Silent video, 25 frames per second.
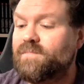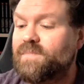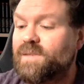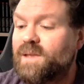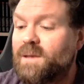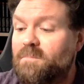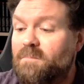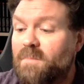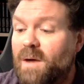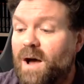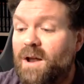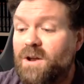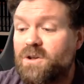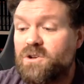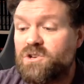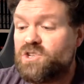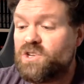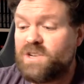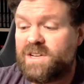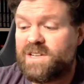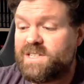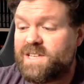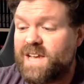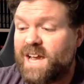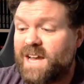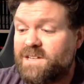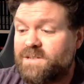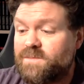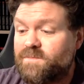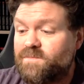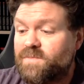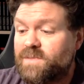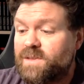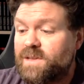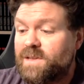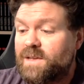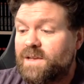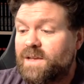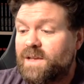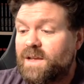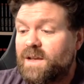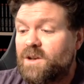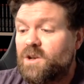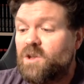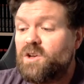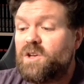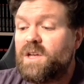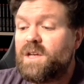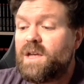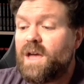Marlowe shook his head,
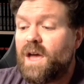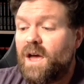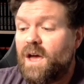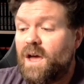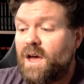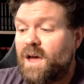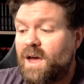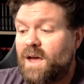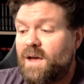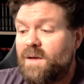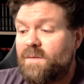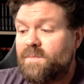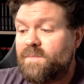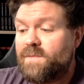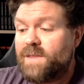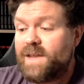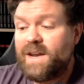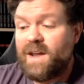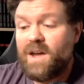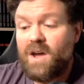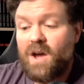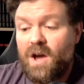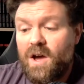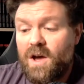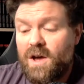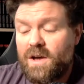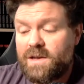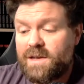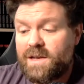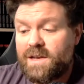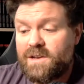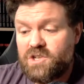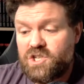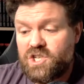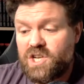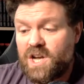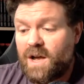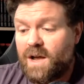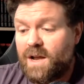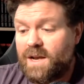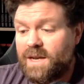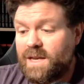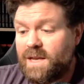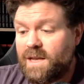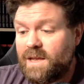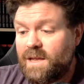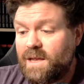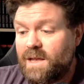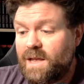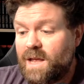looking at her, then at Herc and
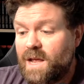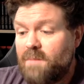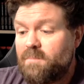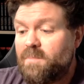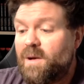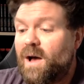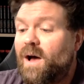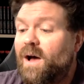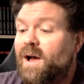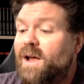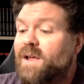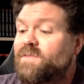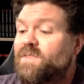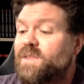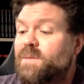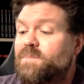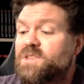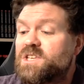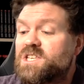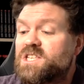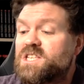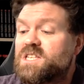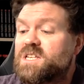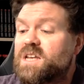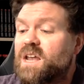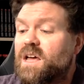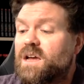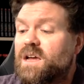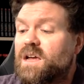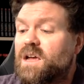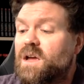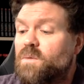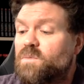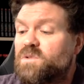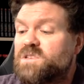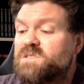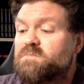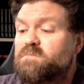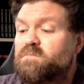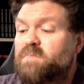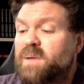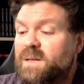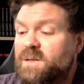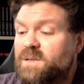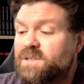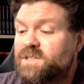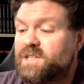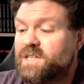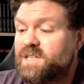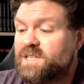Charlie. Behind them the slug was
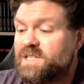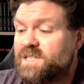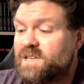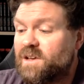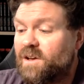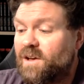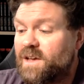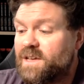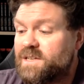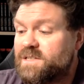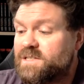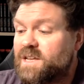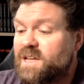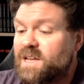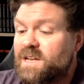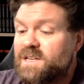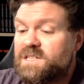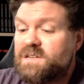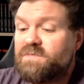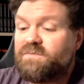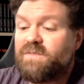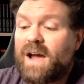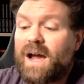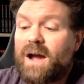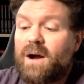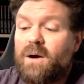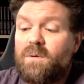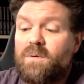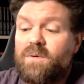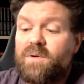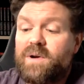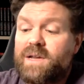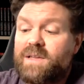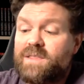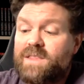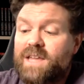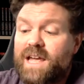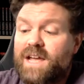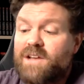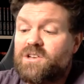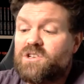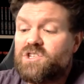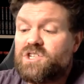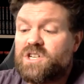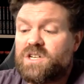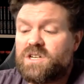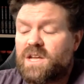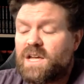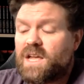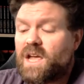building-sized, devouring the
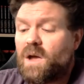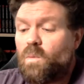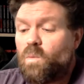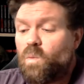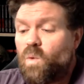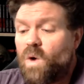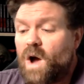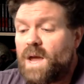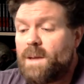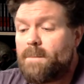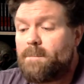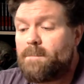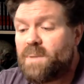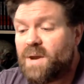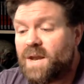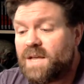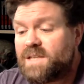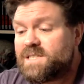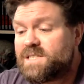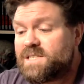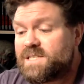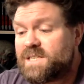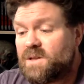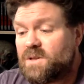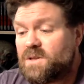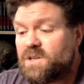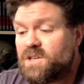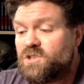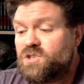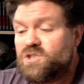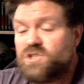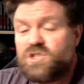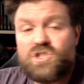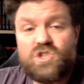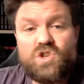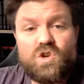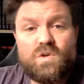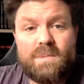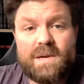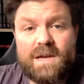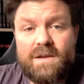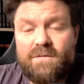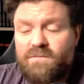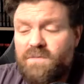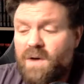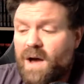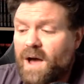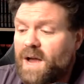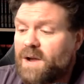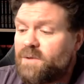engine like a white blood cell consuming a
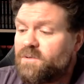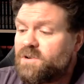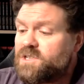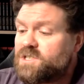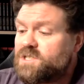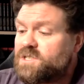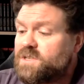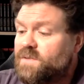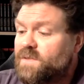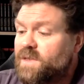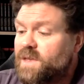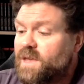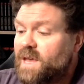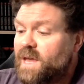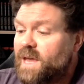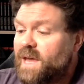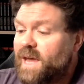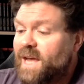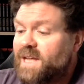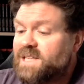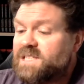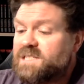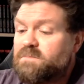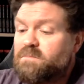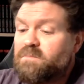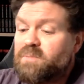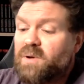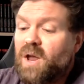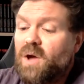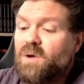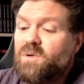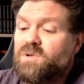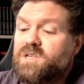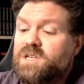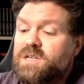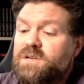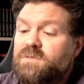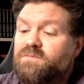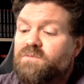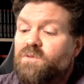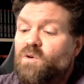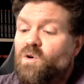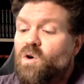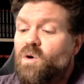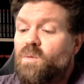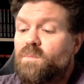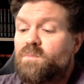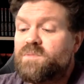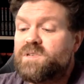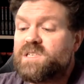virus. Its bloated
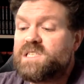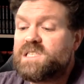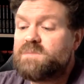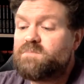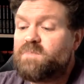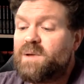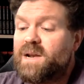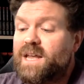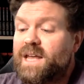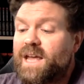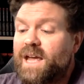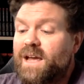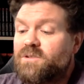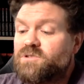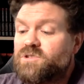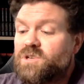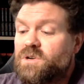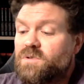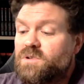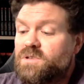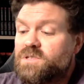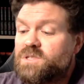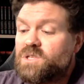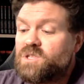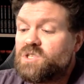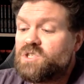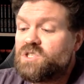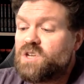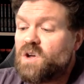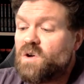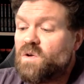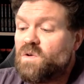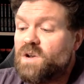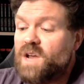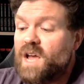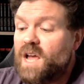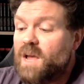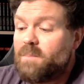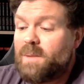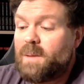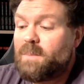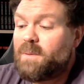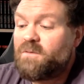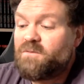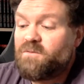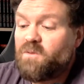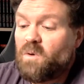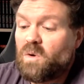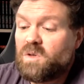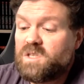form was spilling out across the stone, maybe
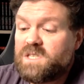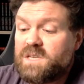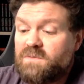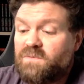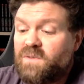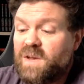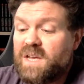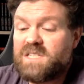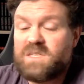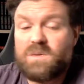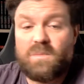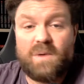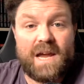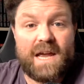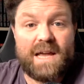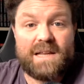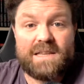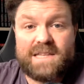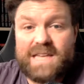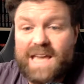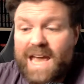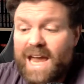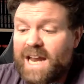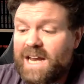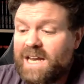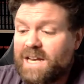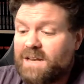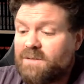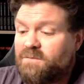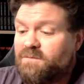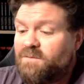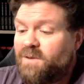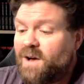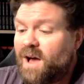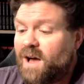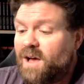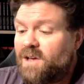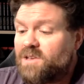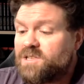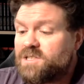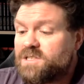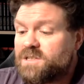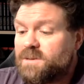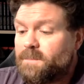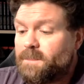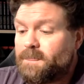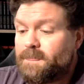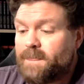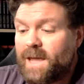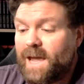40 feet away, and gaining fast.
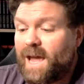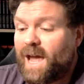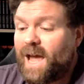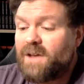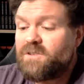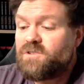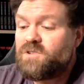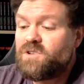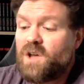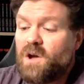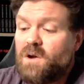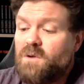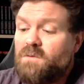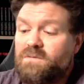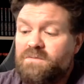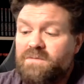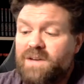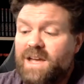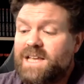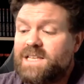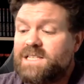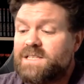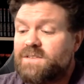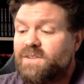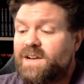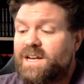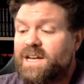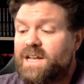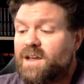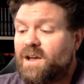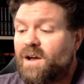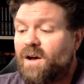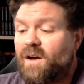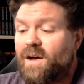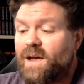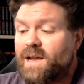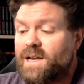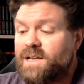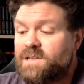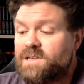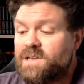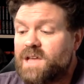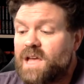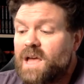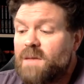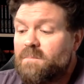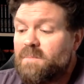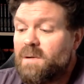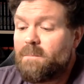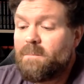It had no face of any kind,
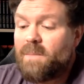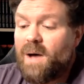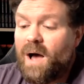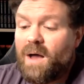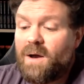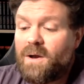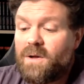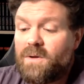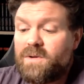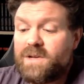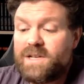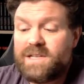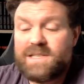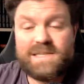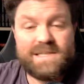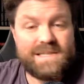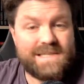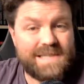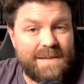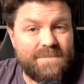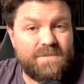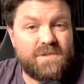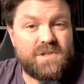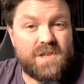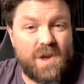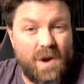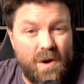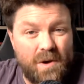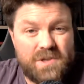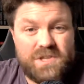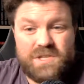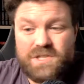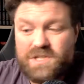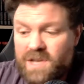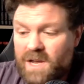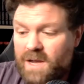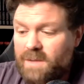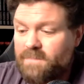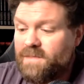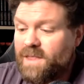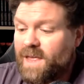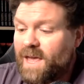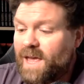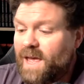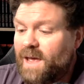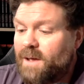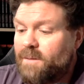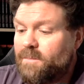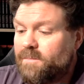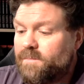but Marlowe could sense Ostheim
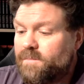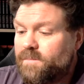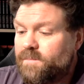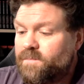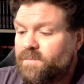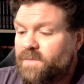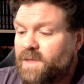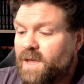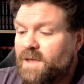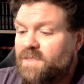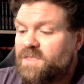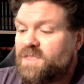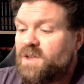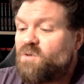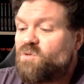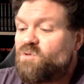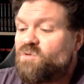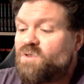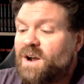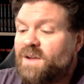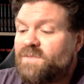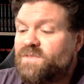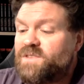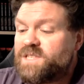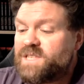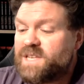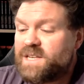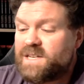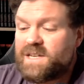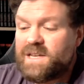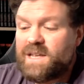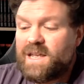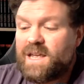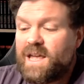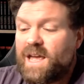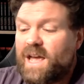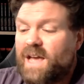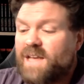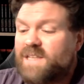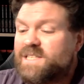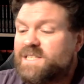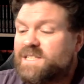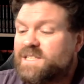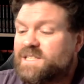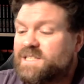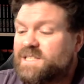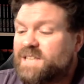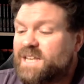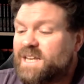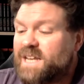there. The rancid,
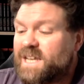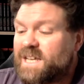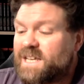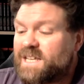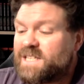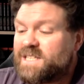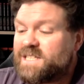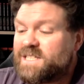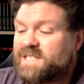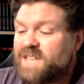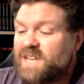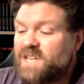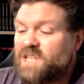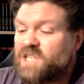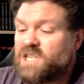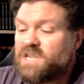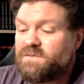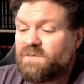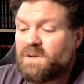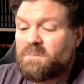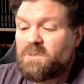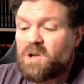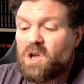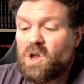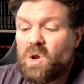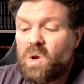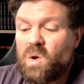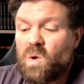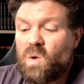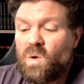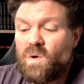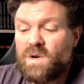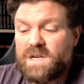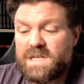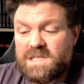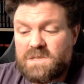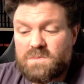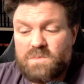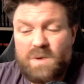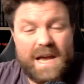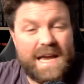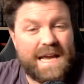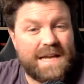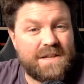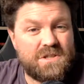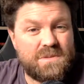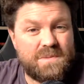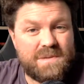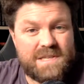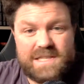acidic stench of him clawed its way
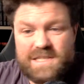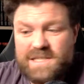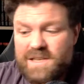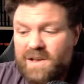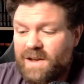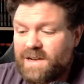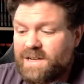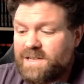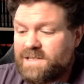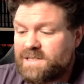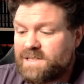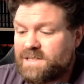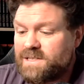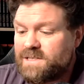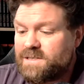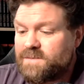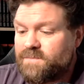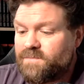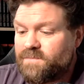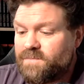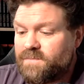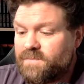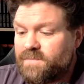into his sinuses.